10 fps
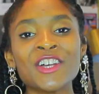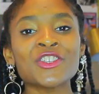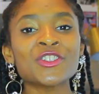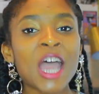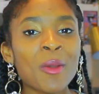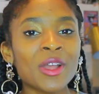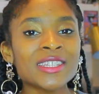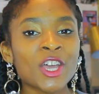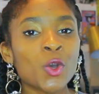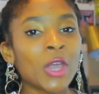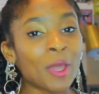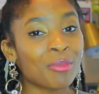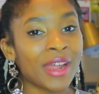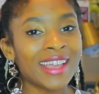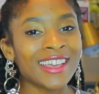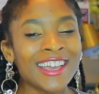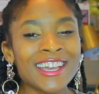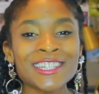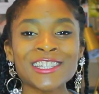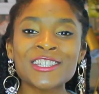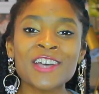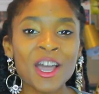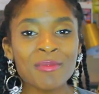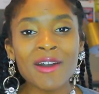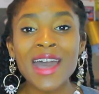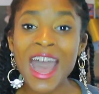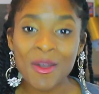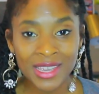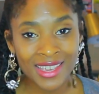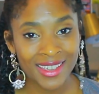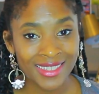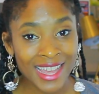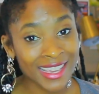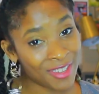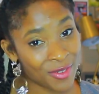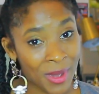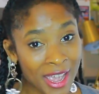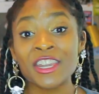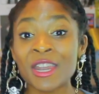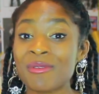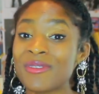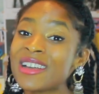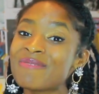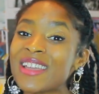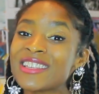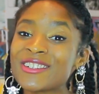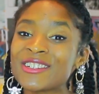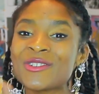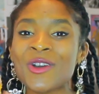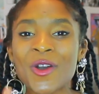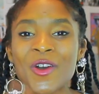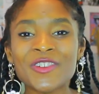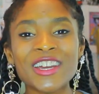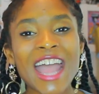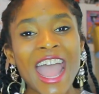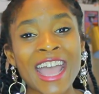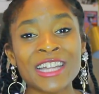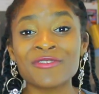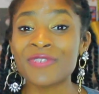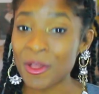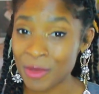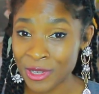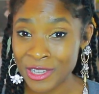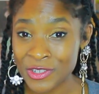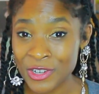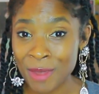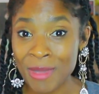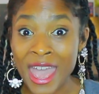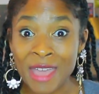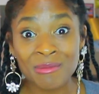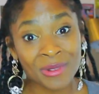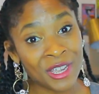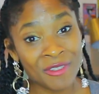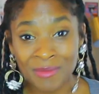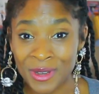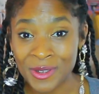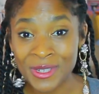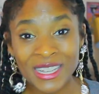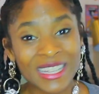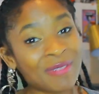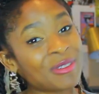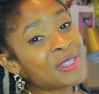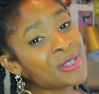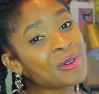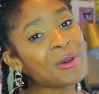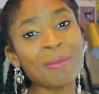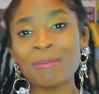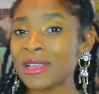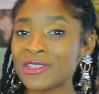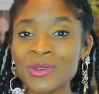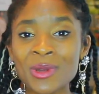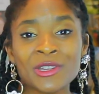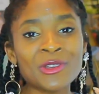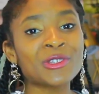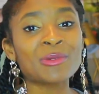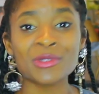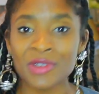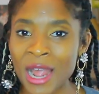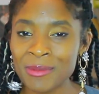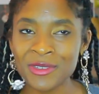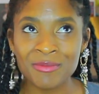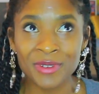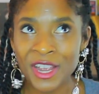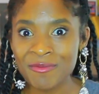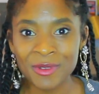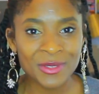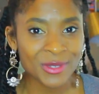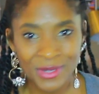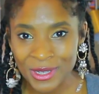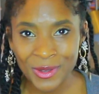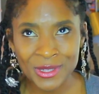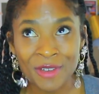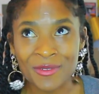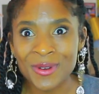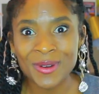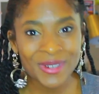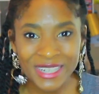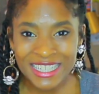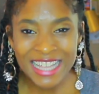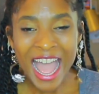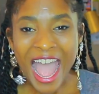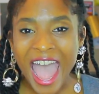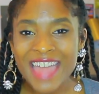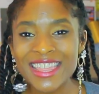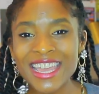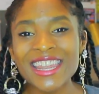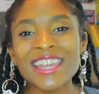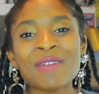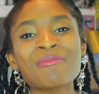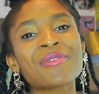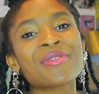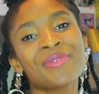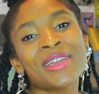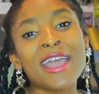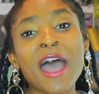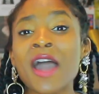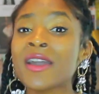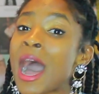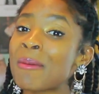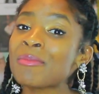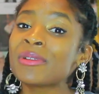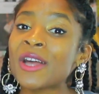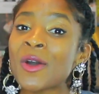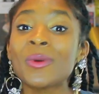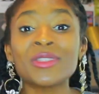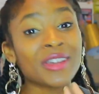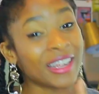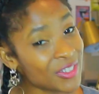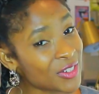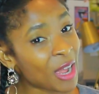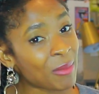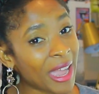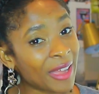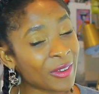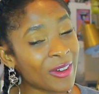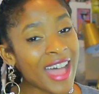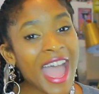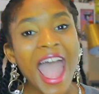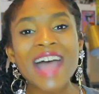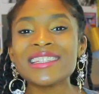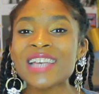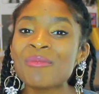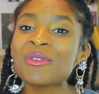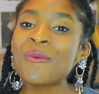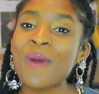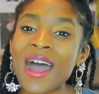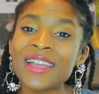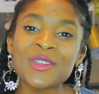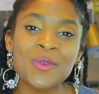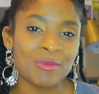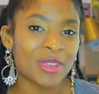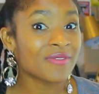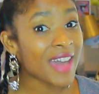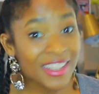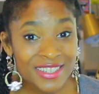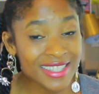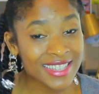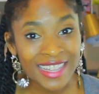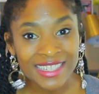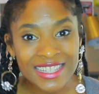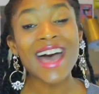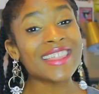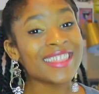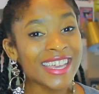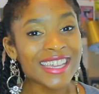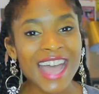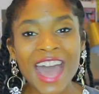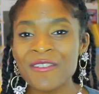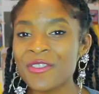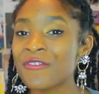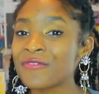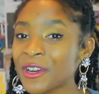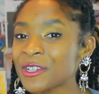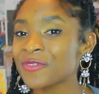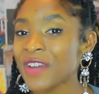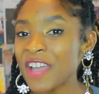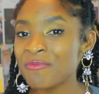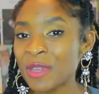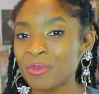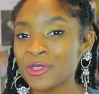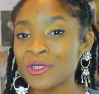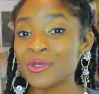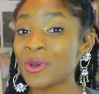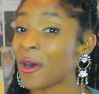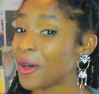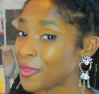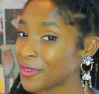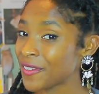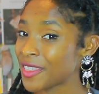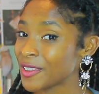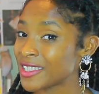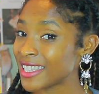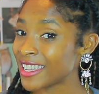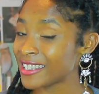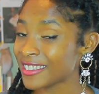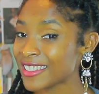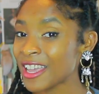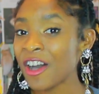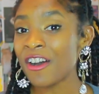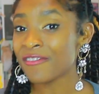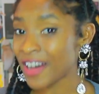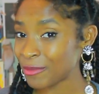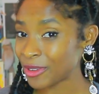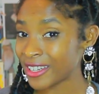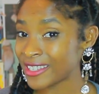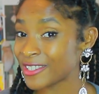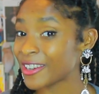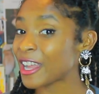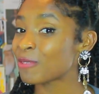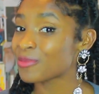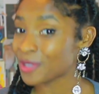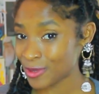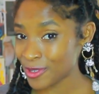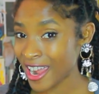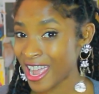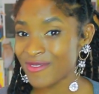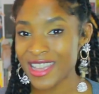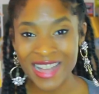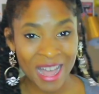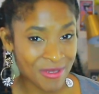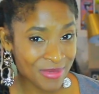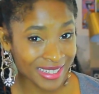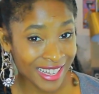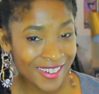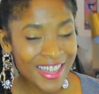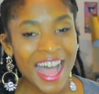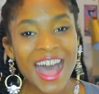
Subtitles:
So now we're going to take a quick break to talk about how we can get that giveaway. Number one, make sure you go over and follow me on Instagram at Brave Mode. Number two, make sure you're subscribed to Brave Mode Studios, of course. And then number three, comment below with your Instagram handle and tell me why you want to be a fashion stylist. And then out of the first 5 people to do all 3 of those things, follow me on Instagram, subscribe, and comment below,